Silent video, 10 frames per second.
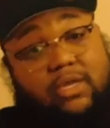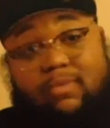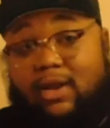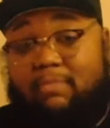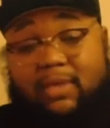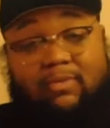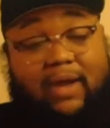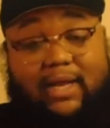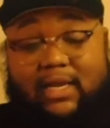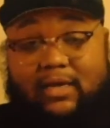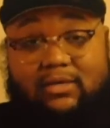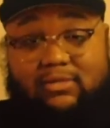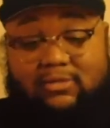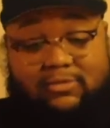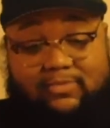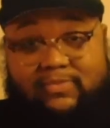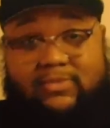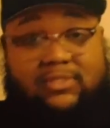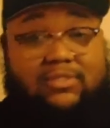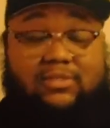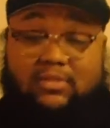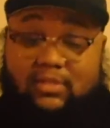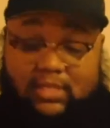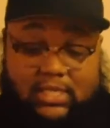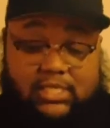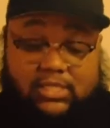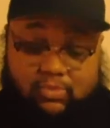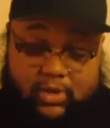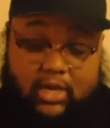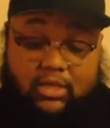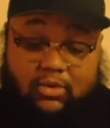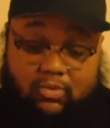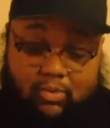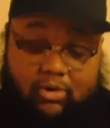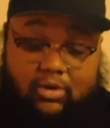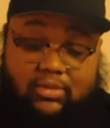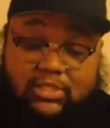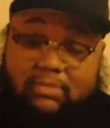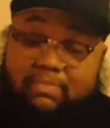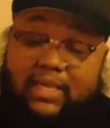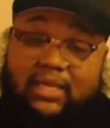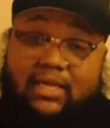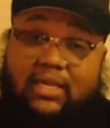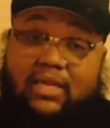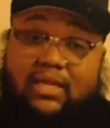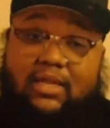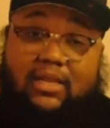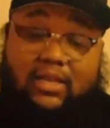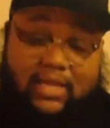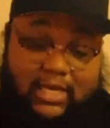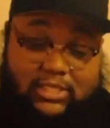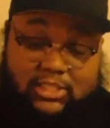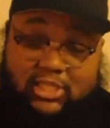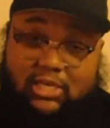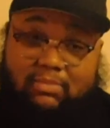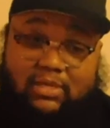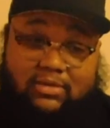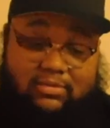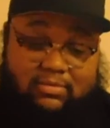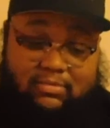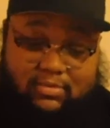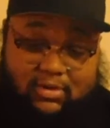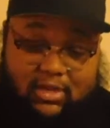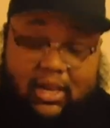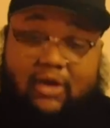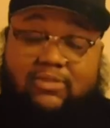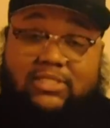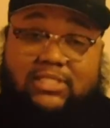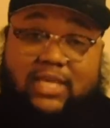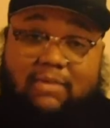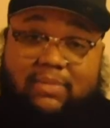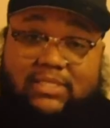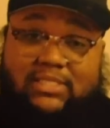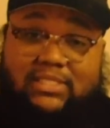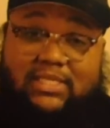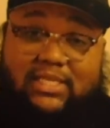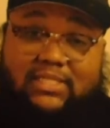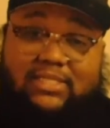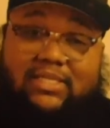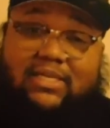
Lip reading: you want to be right now. This is where you want to be. Ladies and gentlemen, closing statements is this.